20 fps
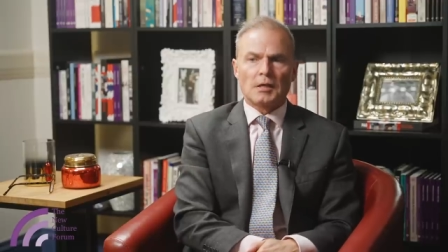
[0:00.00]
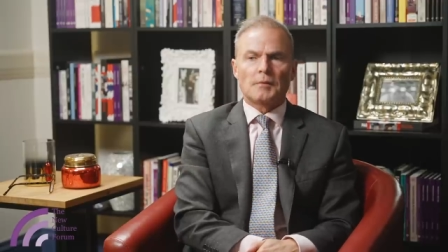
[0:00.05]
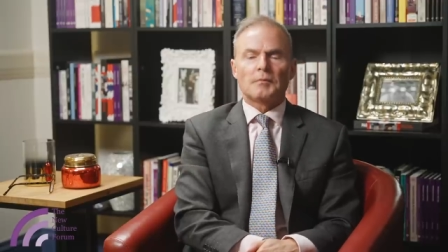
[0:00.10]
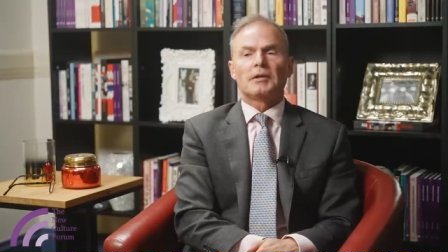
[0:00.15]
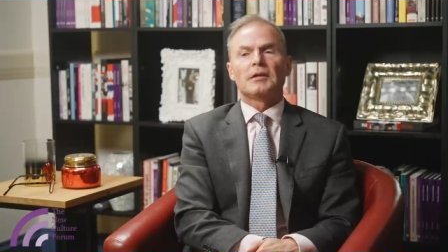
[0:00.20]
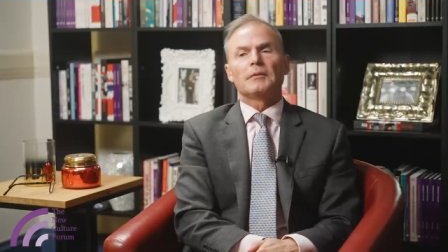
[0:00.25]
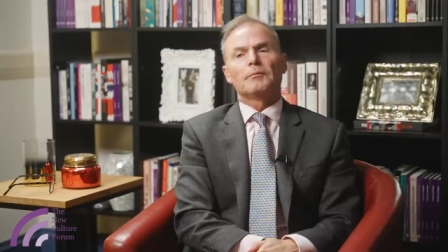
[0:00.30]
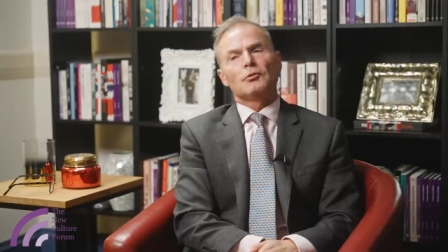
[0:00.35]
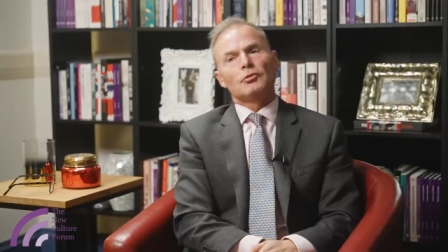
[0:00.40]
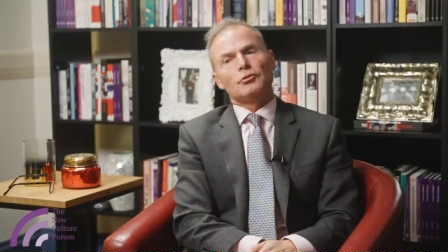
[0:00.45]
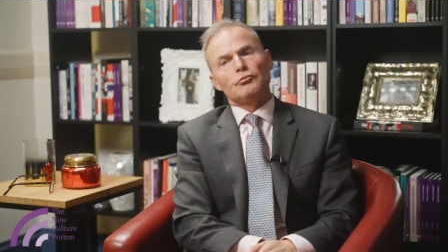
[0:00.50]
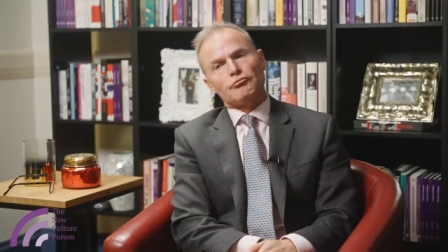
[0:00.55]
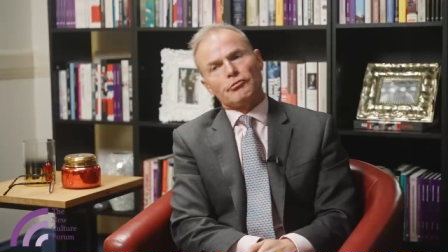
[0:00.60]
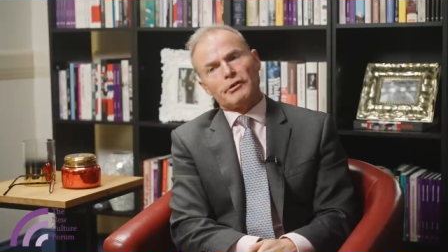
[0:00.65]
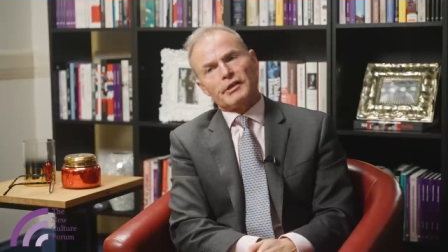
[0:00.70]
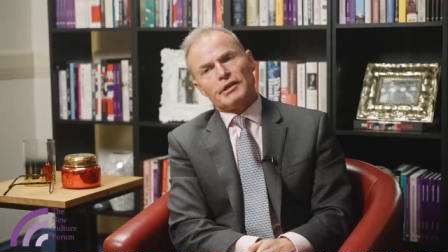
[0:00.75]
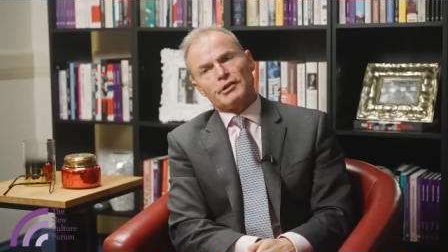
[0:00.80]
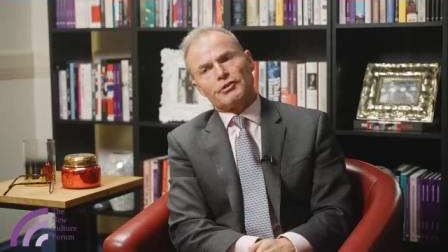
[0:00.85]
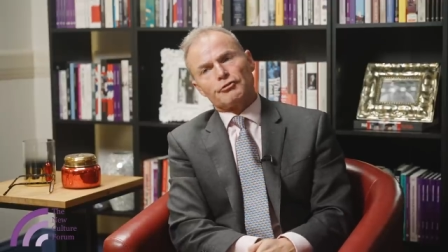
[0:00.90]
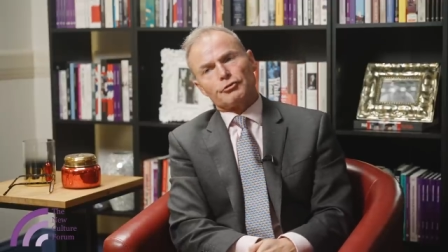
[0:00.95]
people who
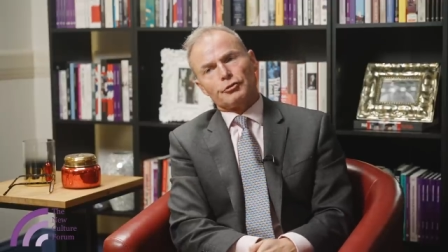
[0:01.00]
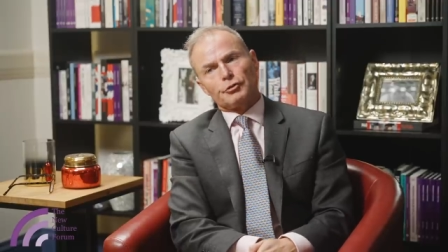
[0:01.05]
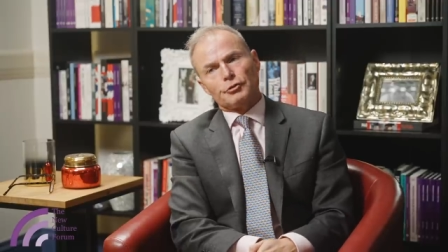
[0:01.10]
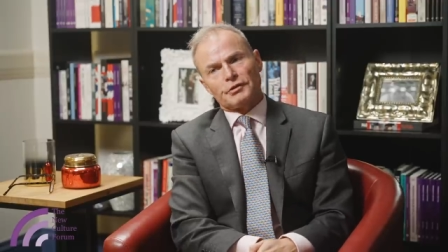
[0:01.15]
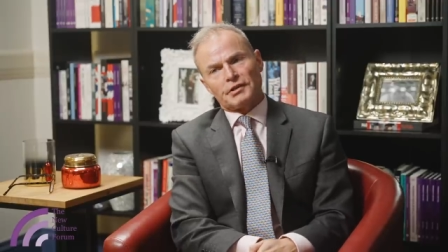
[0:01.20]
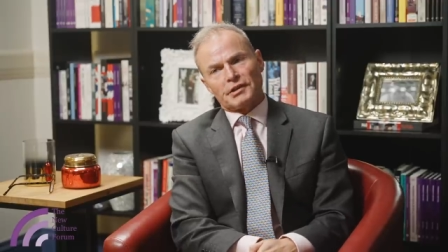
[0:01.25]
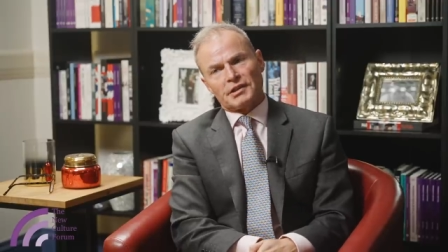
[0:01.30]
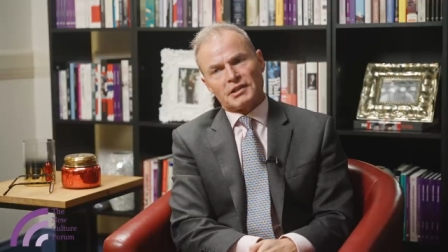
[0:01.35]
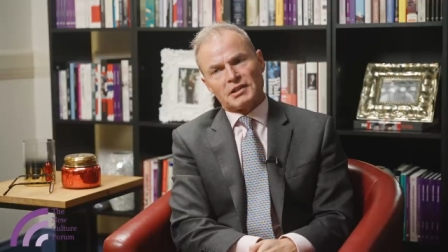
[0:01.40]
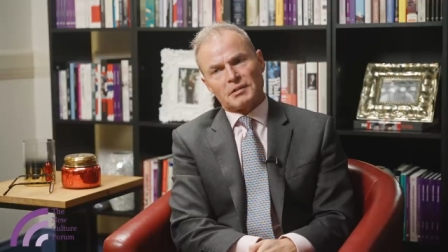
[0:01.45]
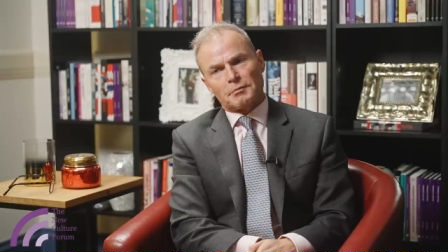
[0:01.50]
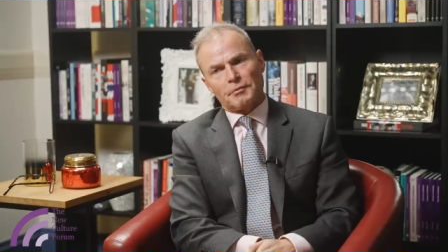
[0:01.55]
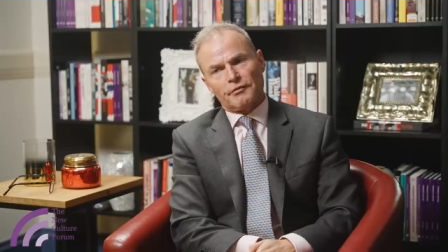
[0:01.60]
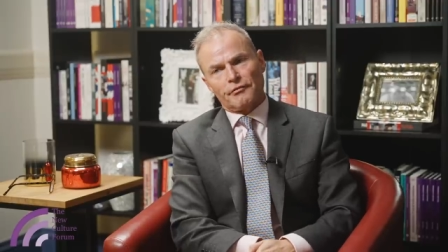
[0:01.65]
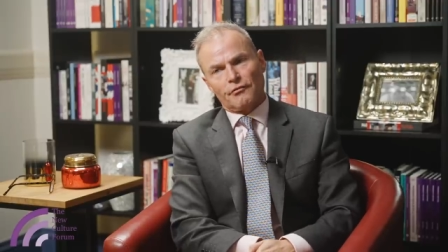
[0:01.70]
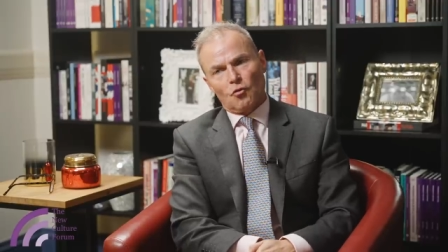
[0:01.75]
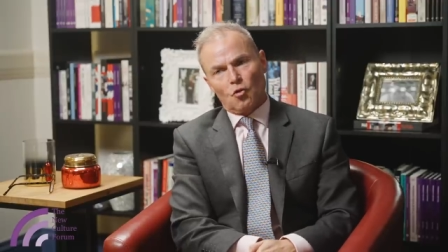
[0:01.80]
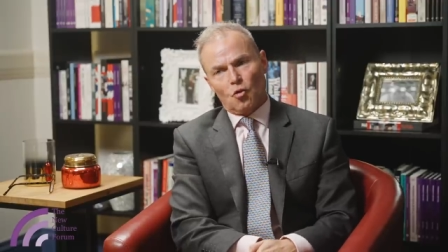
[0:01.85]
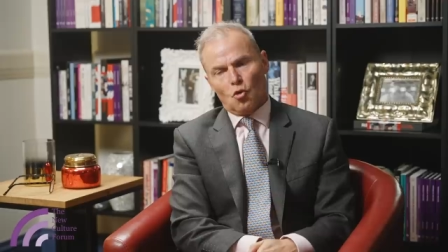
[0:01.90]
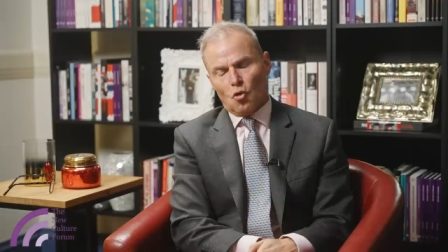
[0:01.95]
read through things
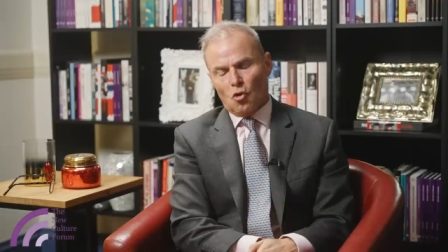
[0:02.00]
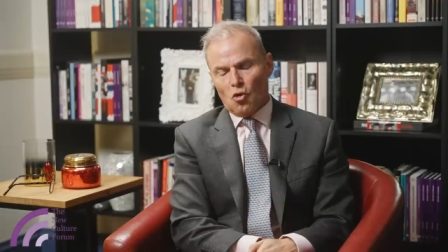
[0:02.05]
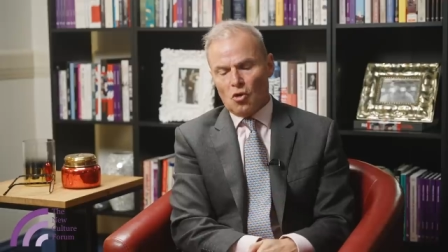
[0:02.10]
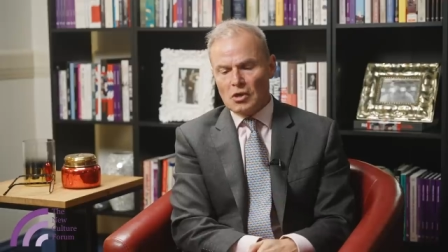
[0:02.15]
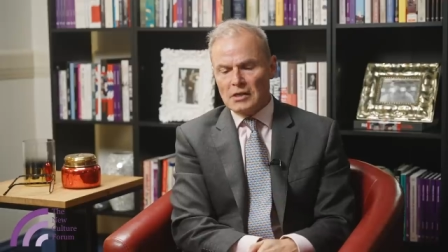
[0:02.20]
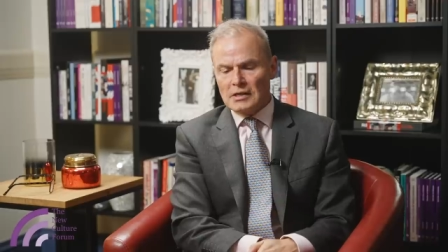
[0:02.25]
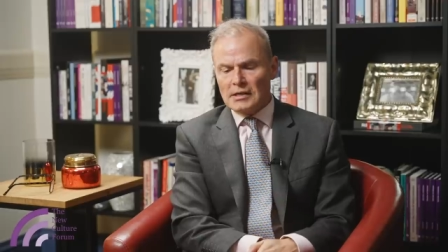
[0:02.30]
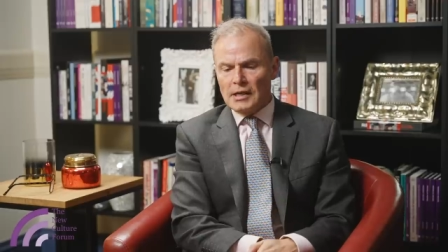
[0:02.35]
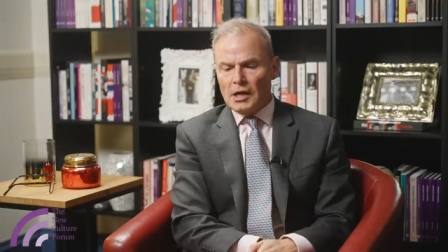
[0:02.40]
before.